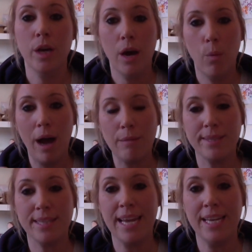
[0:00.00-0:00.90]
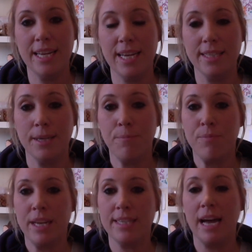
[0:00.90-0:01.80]
What I'm saying is
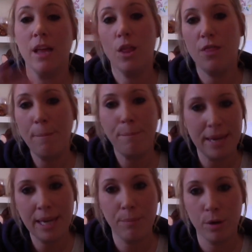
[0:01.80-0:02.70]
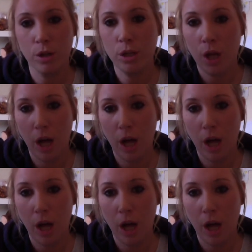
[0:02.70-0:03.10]
that them people,